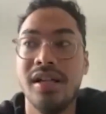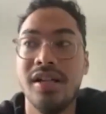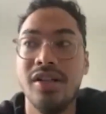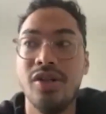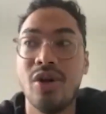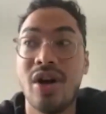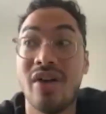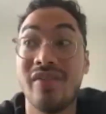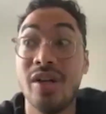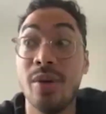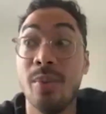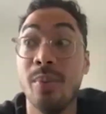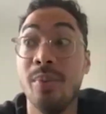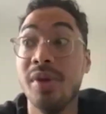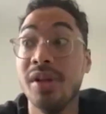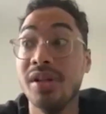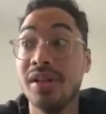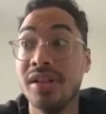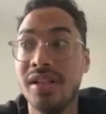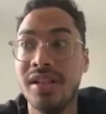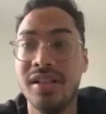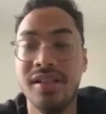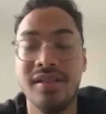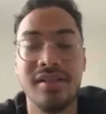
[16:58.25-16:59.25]
you have the
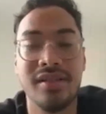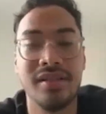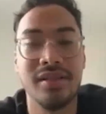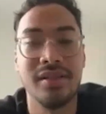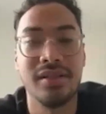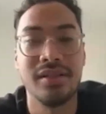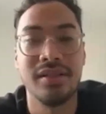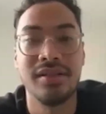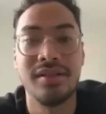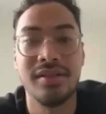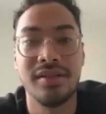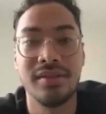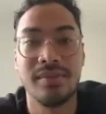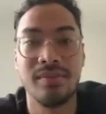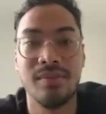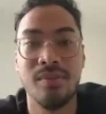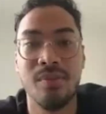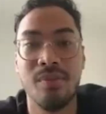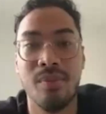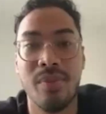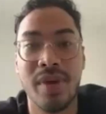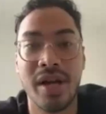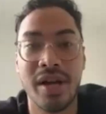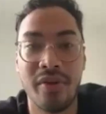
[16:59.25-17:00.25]
ability to
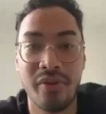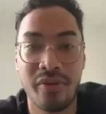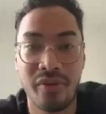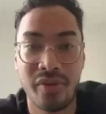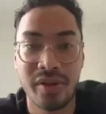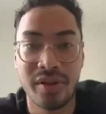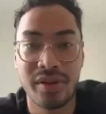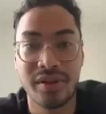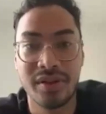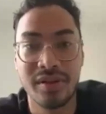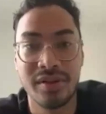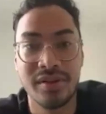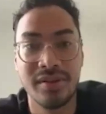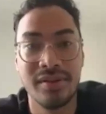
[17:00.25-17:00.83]
benefit